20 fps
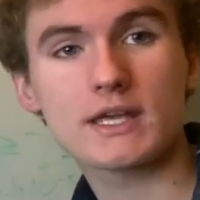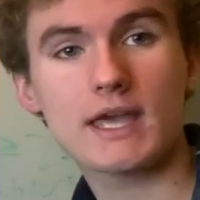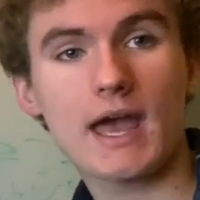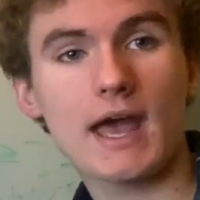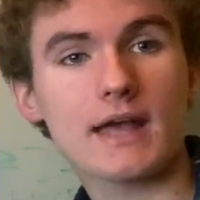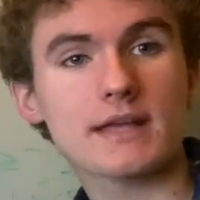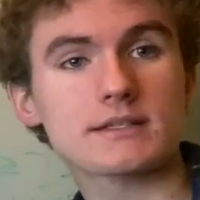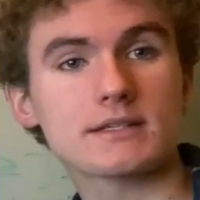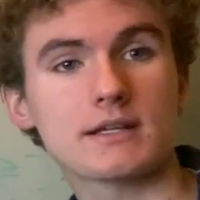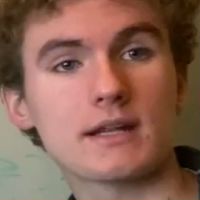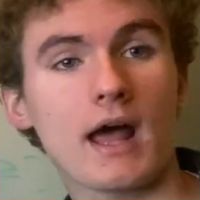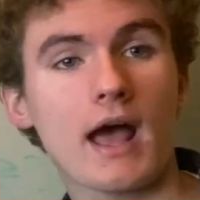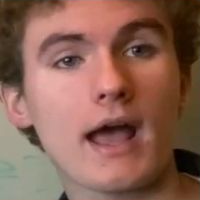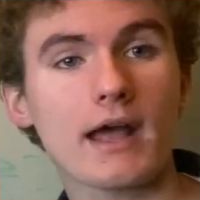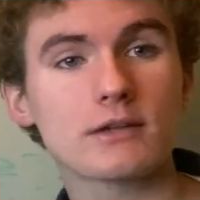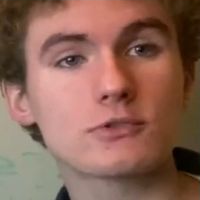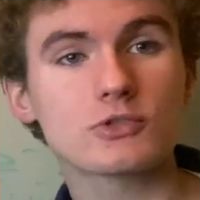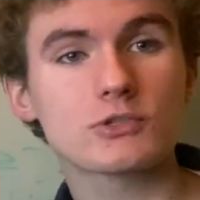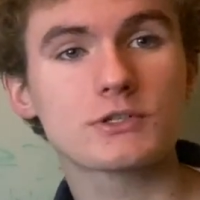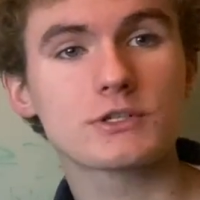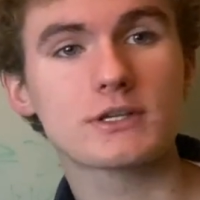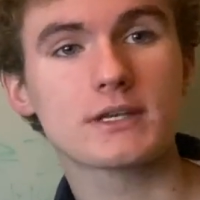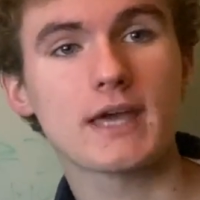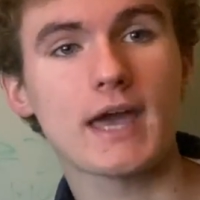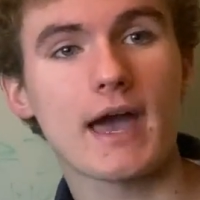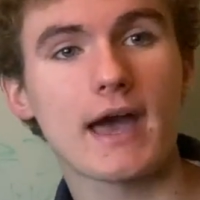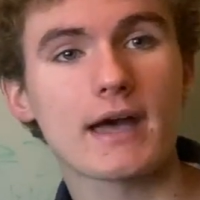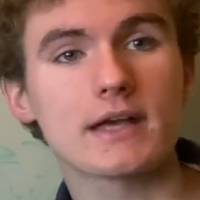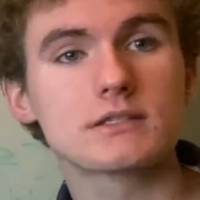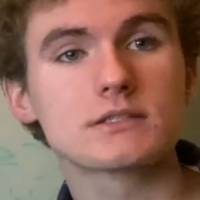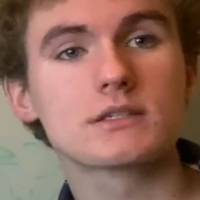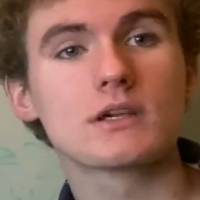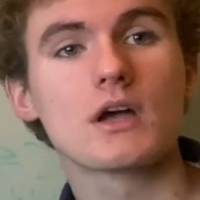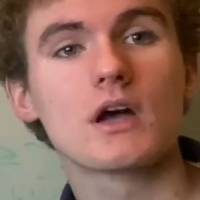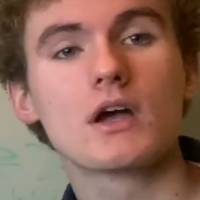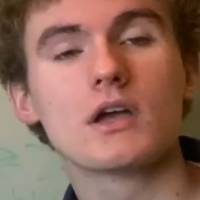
gas and hydrogen gas